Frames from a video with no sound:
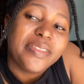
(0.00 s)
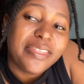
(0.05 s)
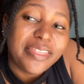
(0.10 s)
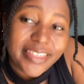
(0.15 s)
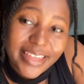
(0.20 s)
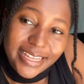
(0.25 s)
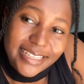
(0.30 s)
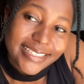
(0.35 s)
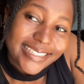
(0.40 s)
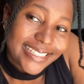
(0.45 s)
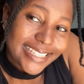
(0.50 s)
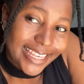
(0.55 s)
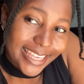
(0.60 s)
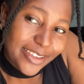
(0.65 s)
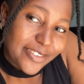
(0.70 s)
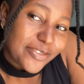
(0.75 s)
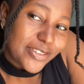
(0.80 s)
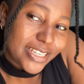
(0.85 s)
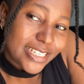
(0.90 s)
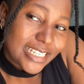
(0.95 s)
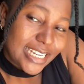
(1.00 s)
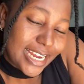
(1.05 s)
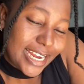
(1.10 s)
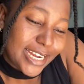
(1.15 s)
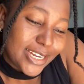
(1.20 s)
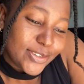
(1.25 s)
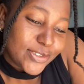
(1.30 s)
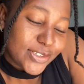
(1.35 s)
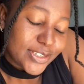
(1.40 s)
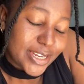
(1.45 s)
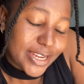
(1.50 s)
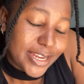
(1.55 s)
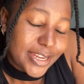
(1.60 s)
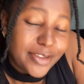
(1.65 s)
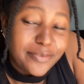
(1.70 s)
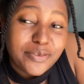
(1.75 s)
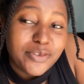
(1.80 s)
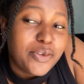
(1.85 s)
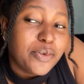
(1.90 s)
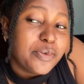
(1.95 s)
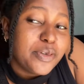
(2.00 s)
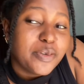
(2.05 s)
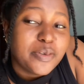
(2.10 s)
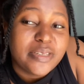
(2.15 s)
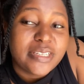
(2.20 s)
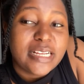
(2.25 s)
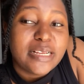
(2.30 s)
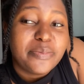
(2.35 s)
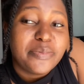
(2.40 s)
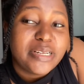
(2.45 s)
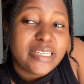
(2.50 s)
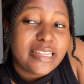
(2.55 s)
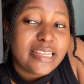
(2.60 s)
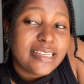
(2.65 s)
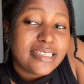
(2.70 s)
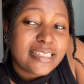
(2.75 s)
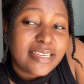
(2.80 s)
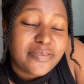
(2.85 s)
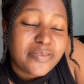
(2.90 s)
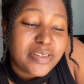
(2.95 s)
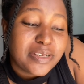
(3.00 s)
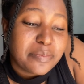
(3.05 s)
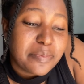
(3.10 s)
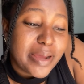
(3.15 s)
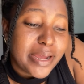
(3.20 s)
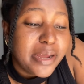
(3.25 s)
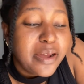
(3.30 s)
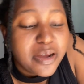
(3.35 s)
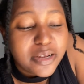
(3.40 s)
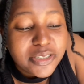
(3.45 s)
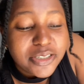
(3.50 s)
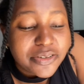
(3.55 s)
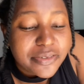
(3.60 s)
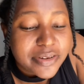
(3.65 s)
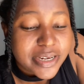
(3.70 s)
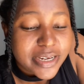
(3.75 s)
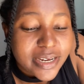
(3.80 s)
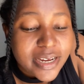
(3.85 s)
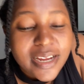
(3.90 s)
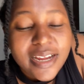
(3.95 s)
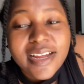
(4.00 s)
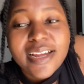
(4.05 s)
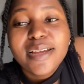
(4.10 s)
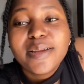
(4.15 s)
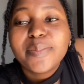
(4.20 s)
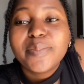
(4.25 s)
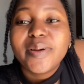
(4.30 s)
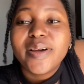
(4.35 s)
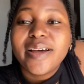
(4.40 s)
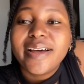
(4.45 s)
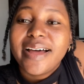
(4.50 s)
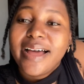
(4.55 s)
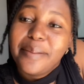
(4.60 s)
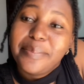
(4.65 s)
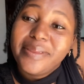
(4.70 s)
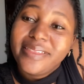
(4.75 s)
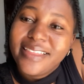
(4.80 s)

Thanksgiving Day today. Even though we don't celebrate Thanksgiving in my country, but happy